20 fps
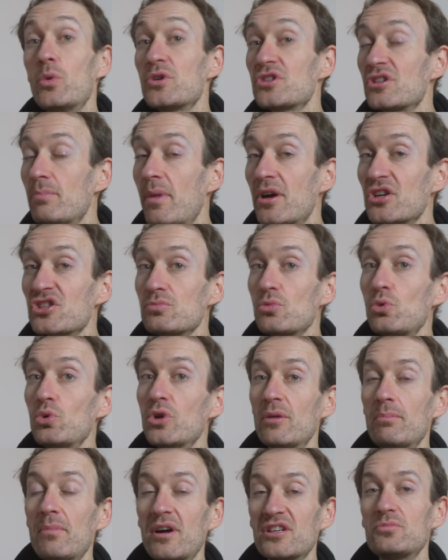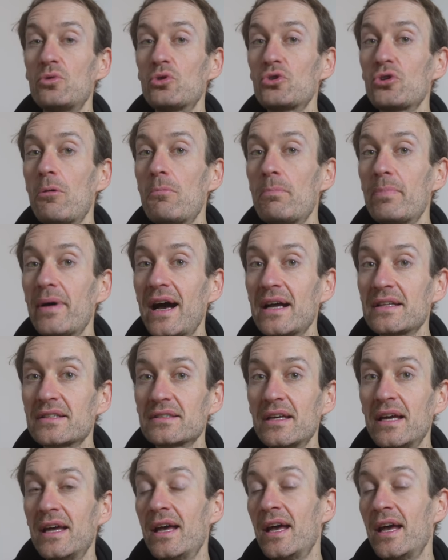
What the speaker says: which are much smaller, much more compact,